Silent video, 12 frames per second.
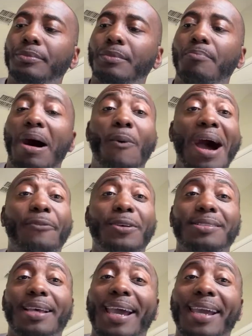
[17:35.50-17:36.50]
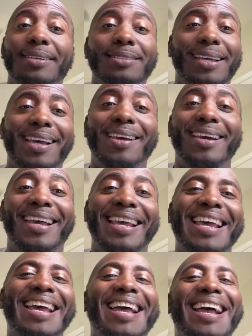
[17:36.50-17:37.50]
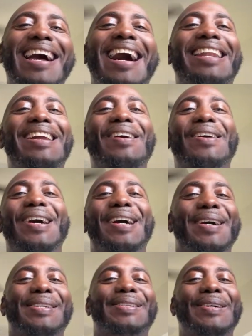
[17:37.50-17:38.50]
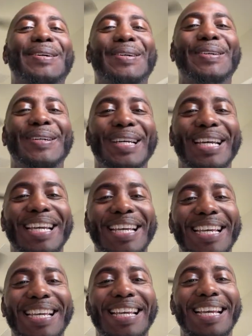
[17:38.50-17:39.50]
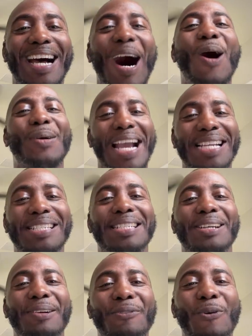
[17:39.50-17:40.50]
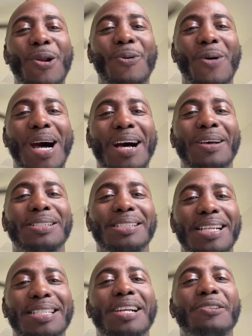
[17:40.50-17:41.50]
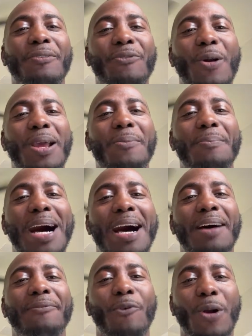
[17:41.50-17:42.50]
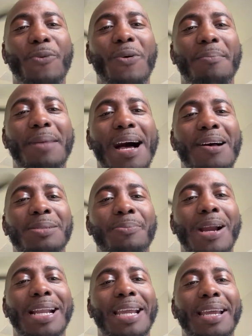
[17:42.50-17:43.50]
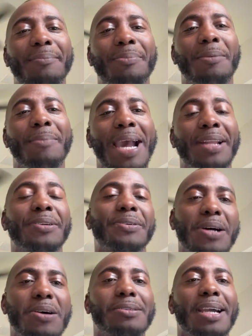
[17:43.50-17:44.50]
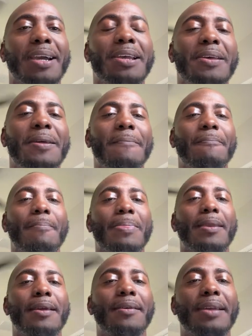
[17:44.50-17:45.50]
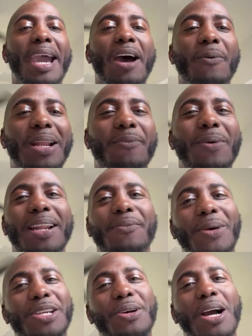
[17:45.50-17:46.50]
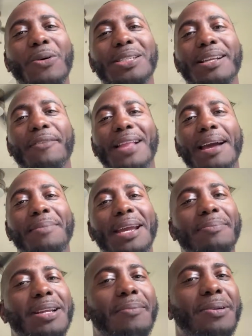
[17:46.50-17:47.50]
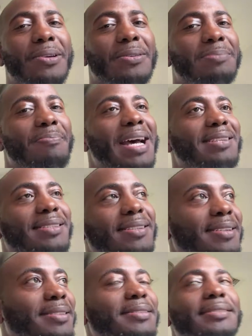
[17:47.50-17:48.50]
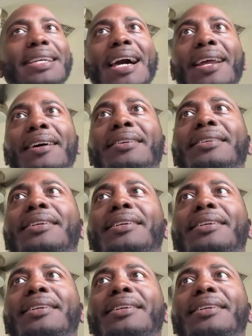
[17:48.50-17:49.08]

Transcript: My wife was I know. Okay, 641 miles break-in per manual. Okay. Yeah, when you go with stuff like BMW, it's best to kind of